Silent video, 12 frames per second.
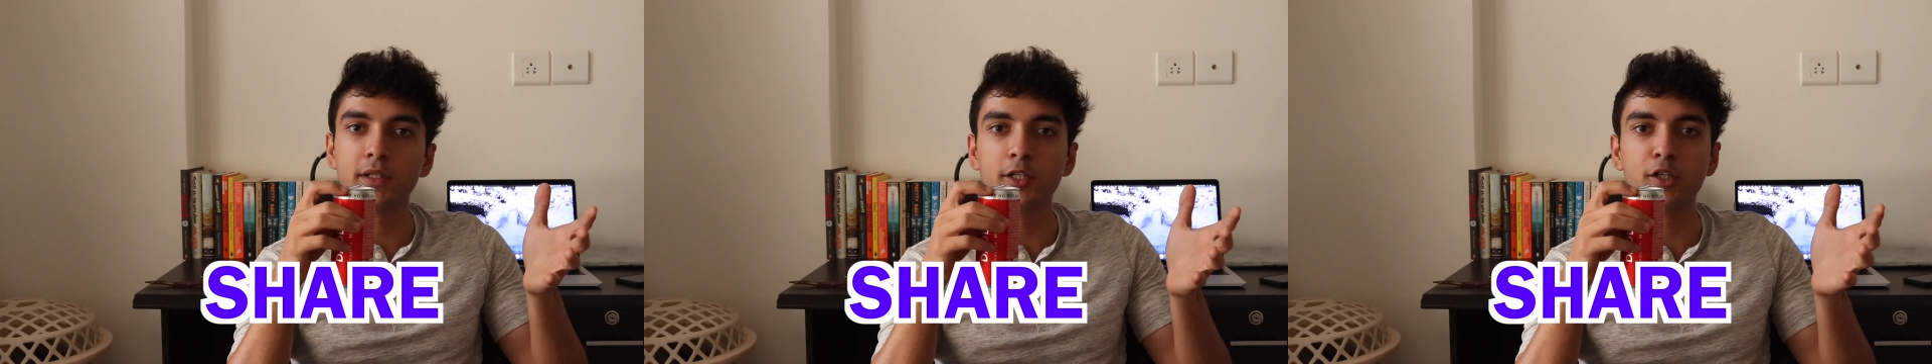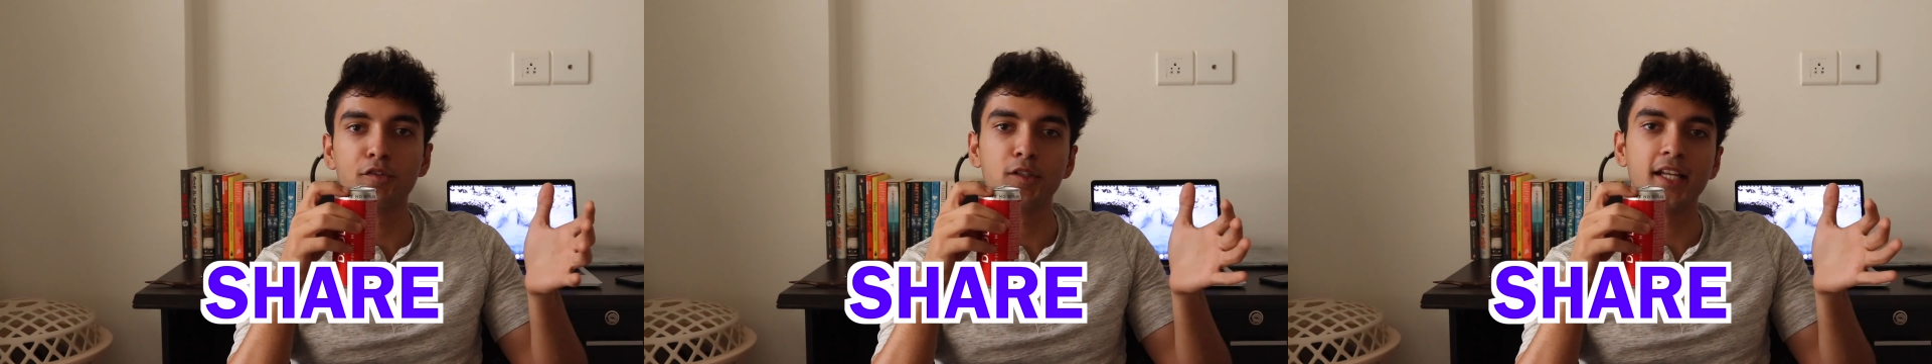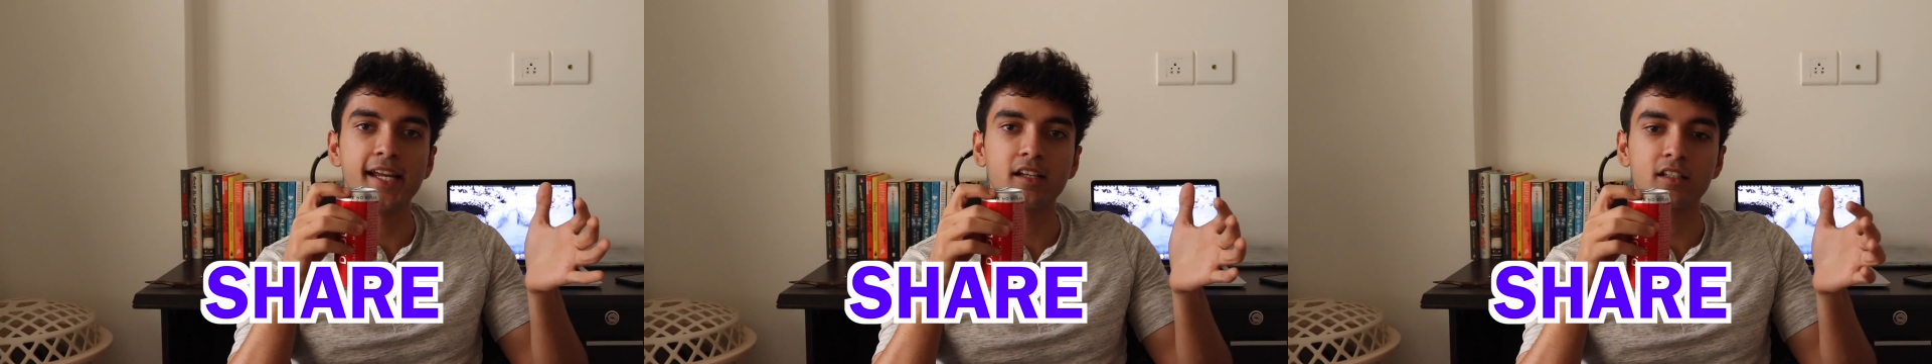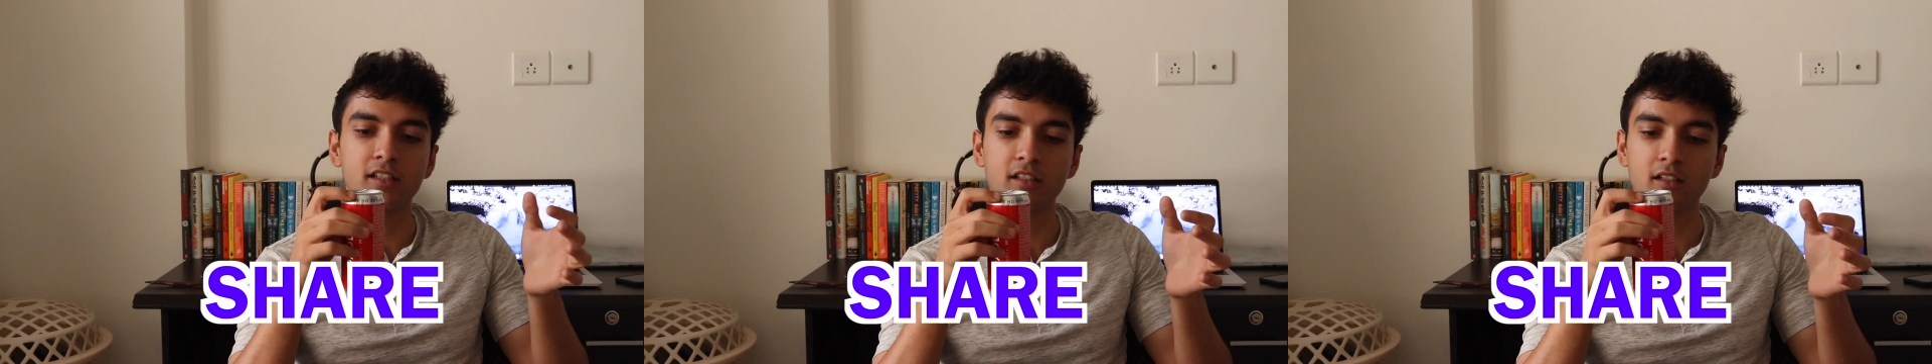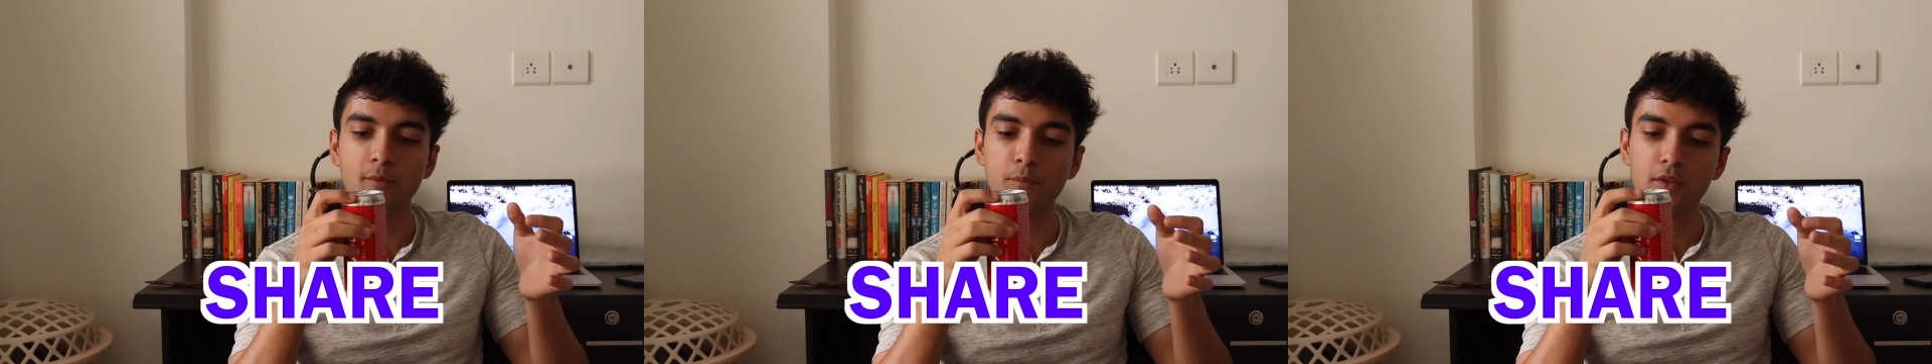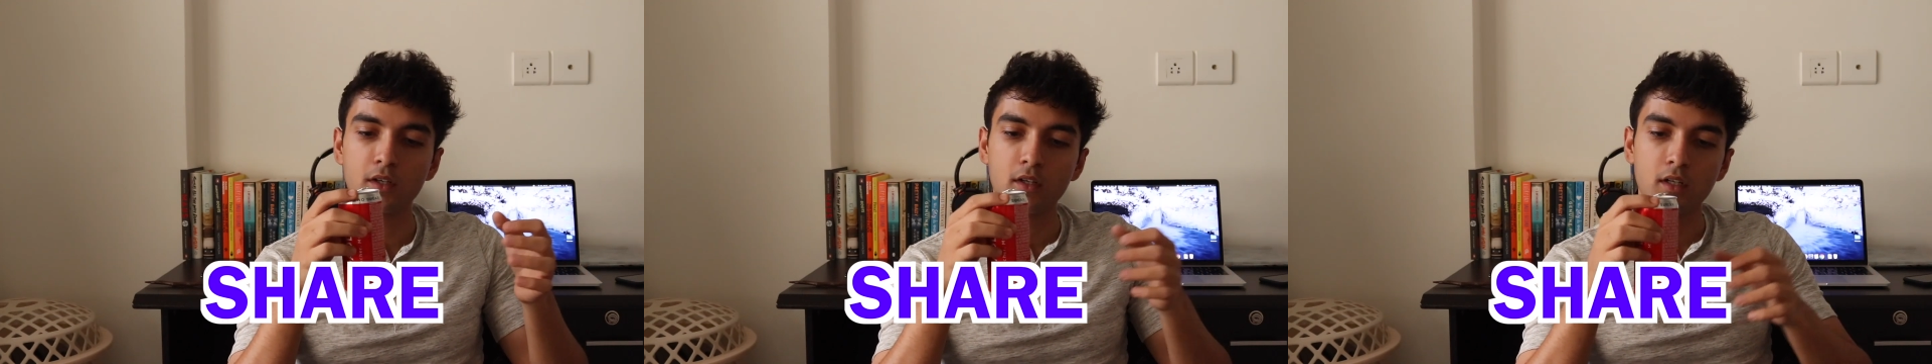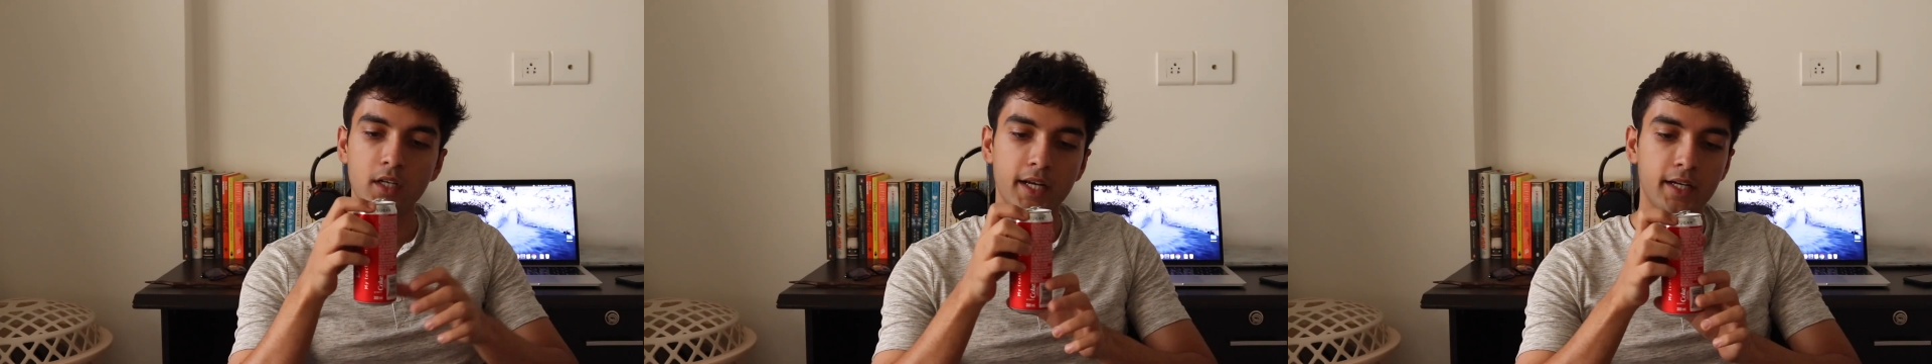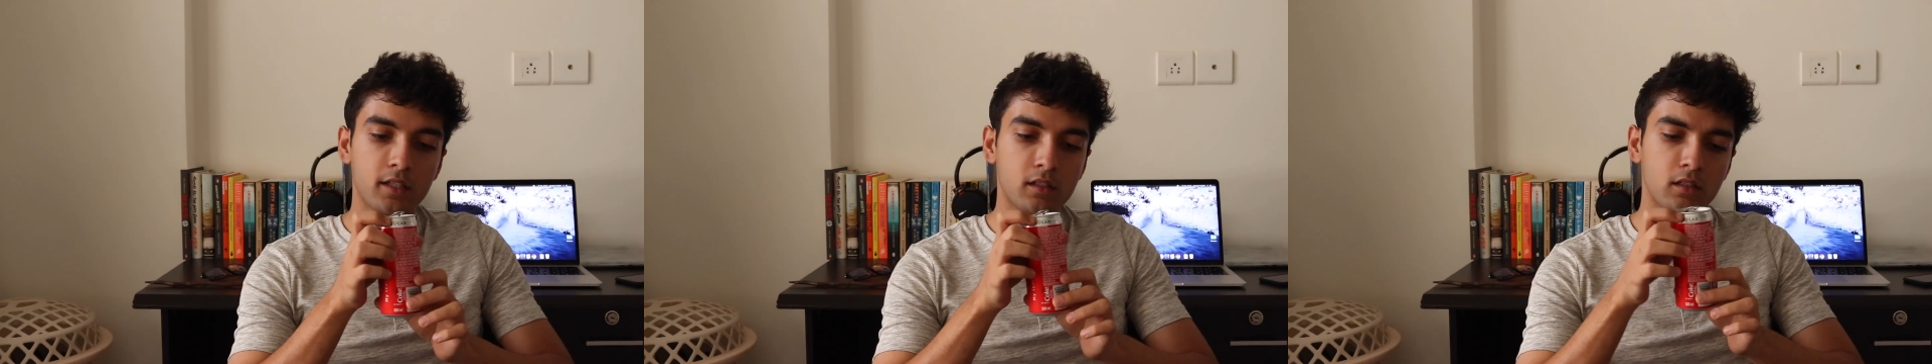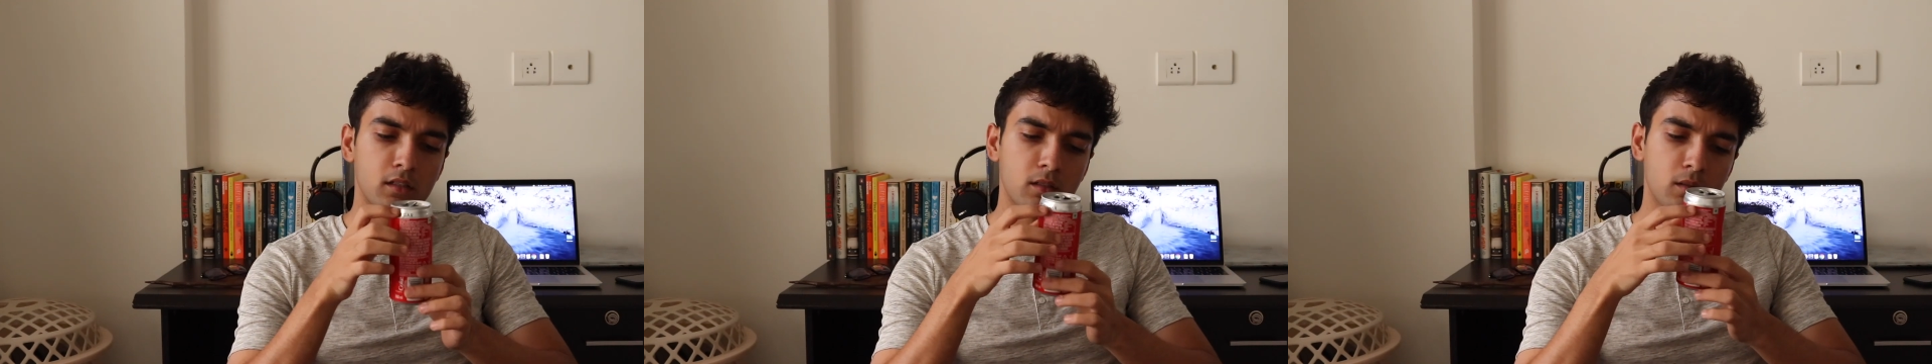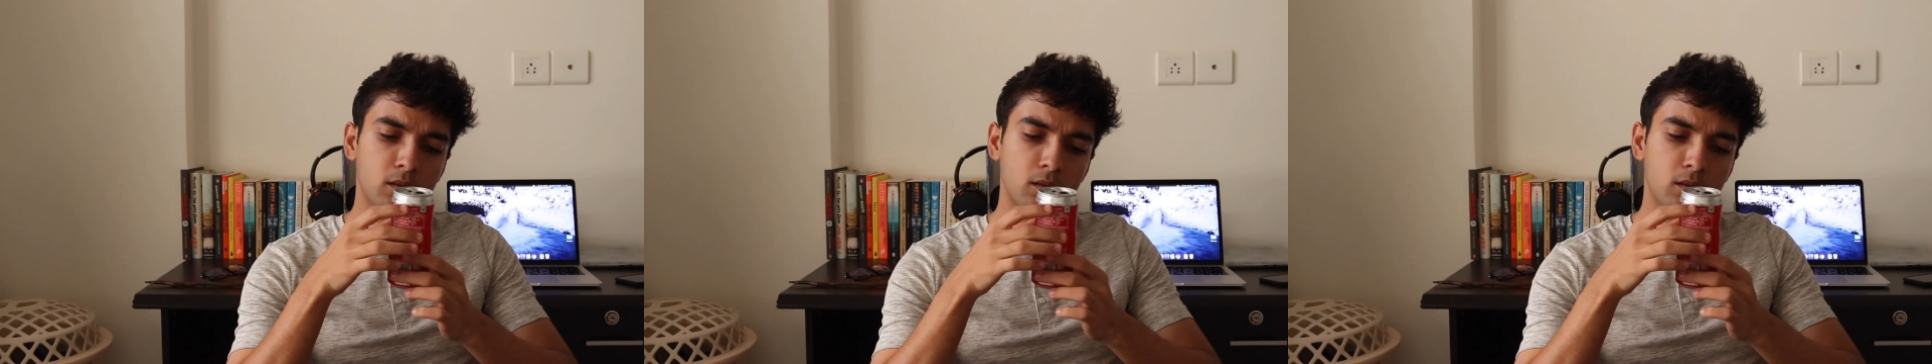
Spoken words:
video if you like it. And